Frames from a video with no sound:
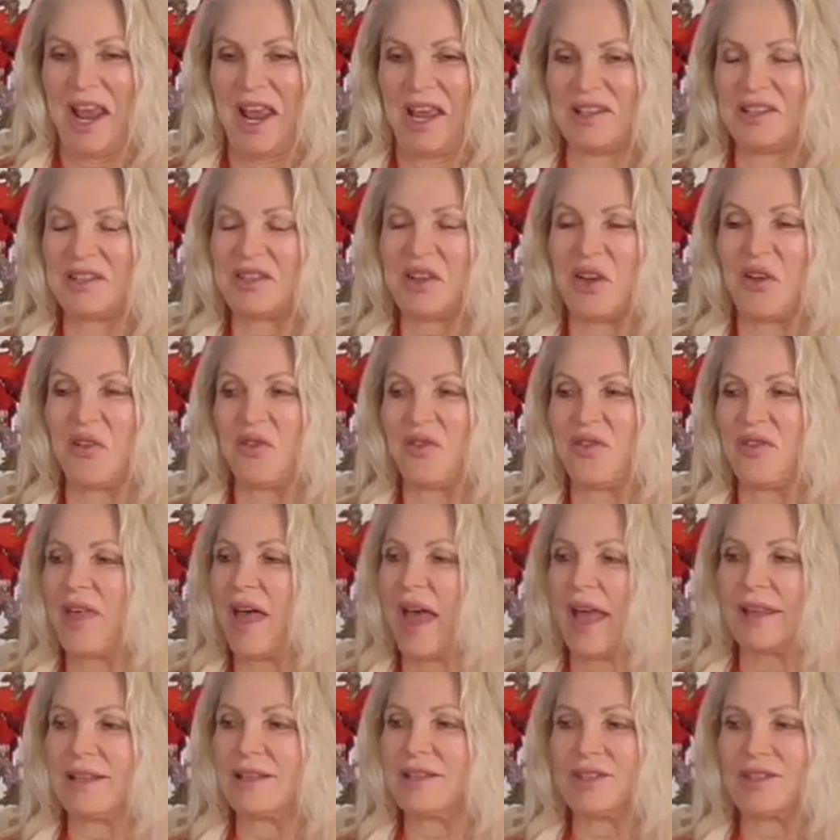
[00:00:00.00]
And so
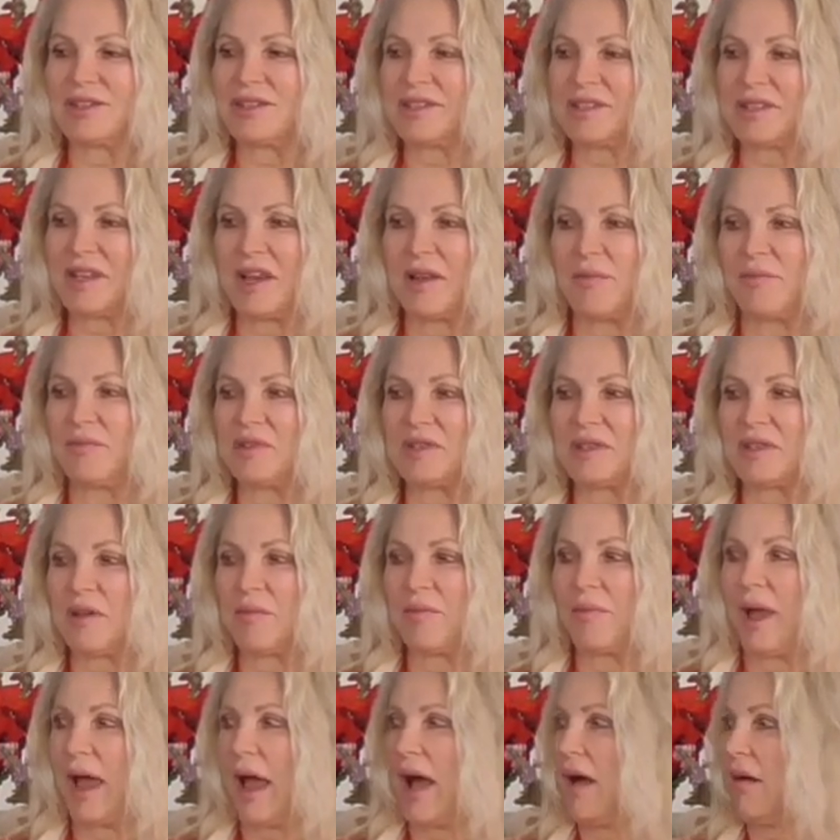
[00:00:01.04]
that just seemed
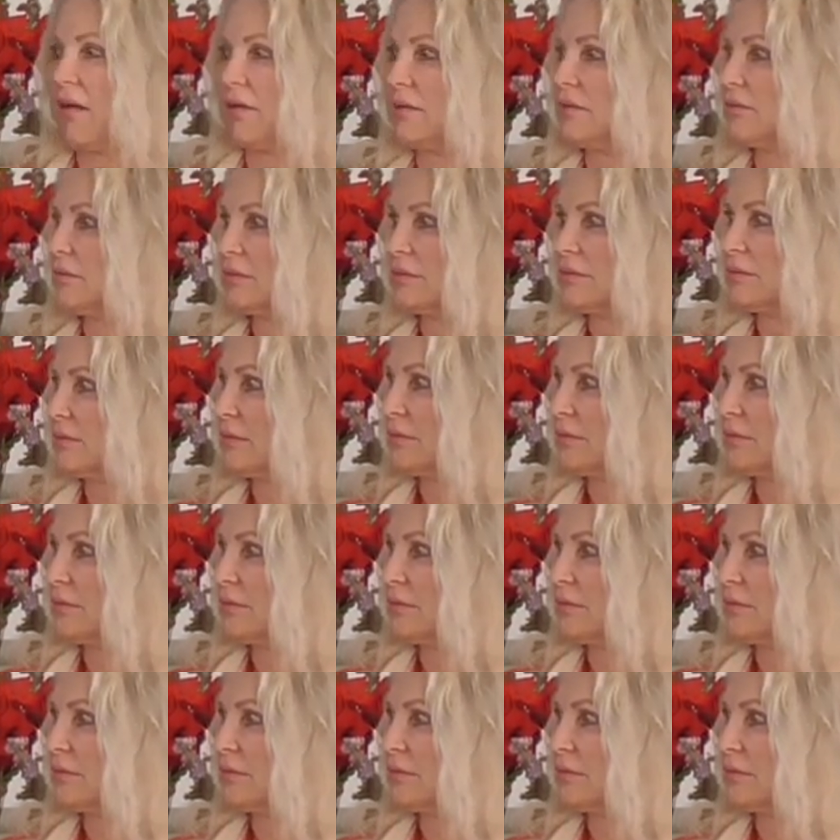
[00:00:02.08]
somehow